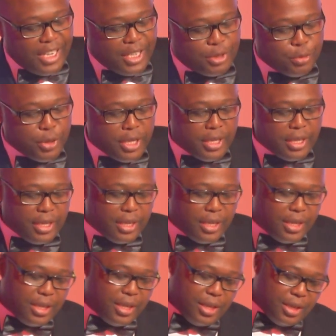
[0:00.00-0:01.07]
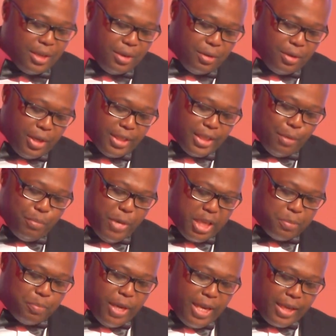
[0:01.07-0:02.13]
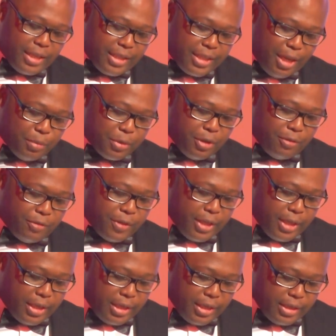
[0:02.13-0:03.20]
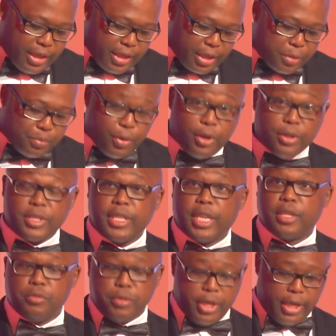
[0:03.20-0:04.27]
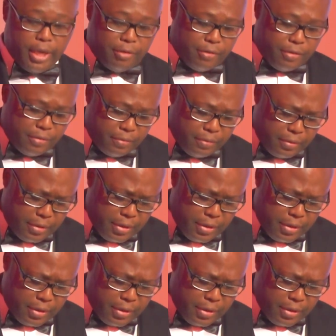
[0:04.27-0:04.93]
And it's a mixed bag in terms of the response that we have.